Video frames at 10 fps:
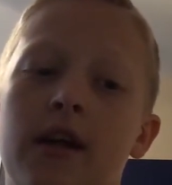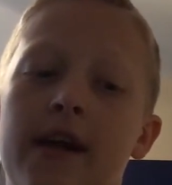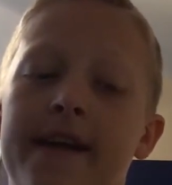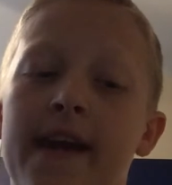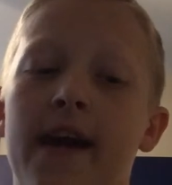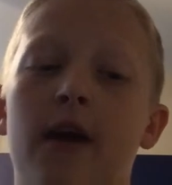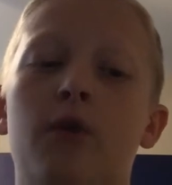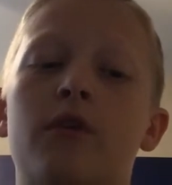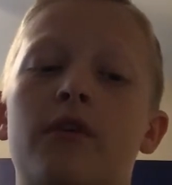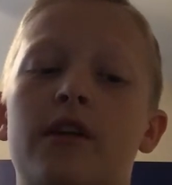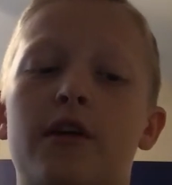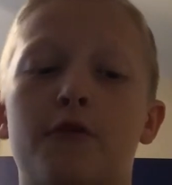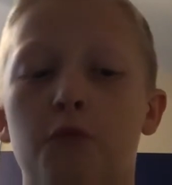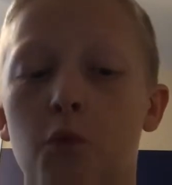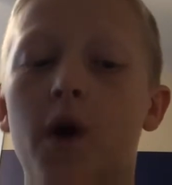And now, think
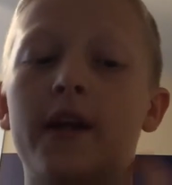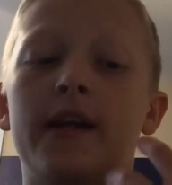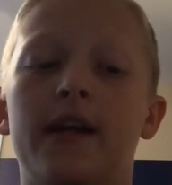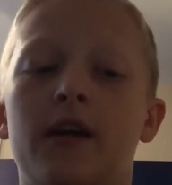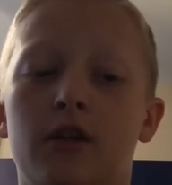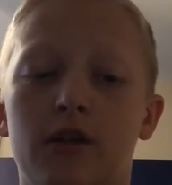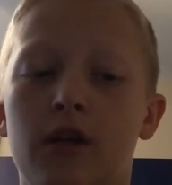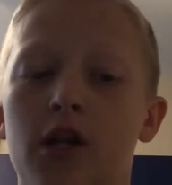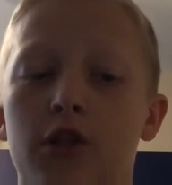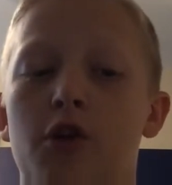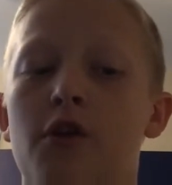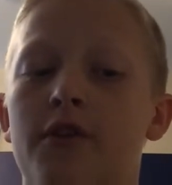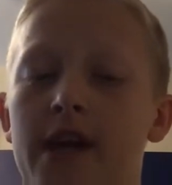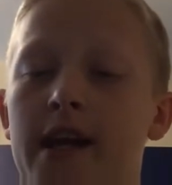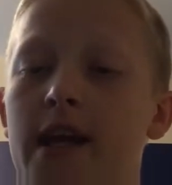of what color
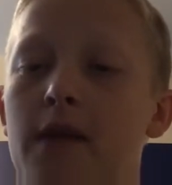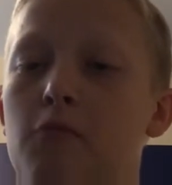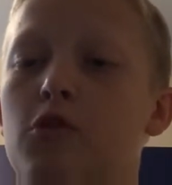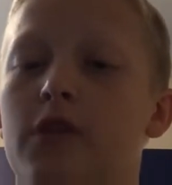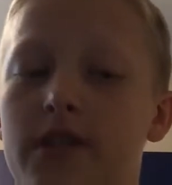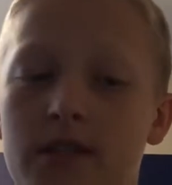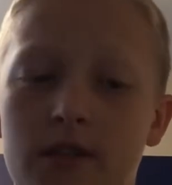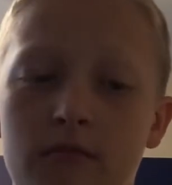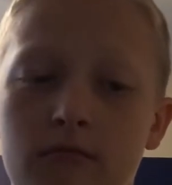that animal is.